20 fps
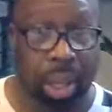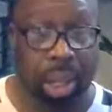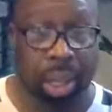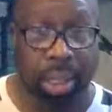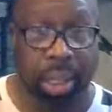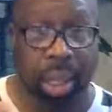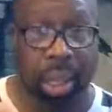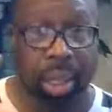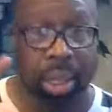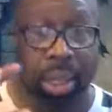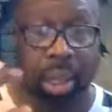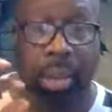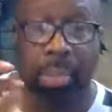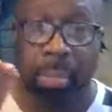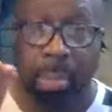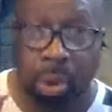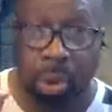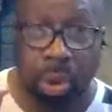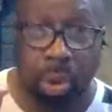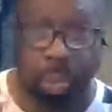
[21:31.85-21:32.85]
The the
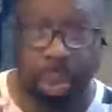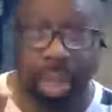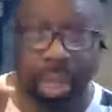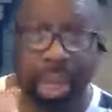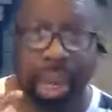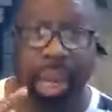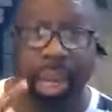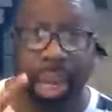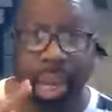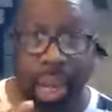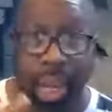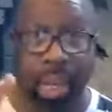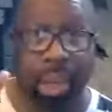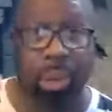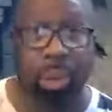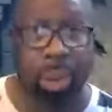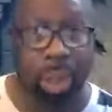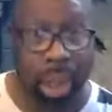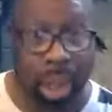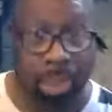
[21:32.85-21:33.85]
more we K N
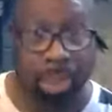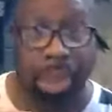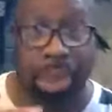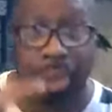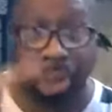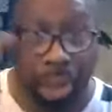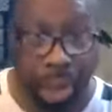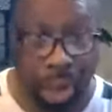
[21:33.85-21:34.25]
O W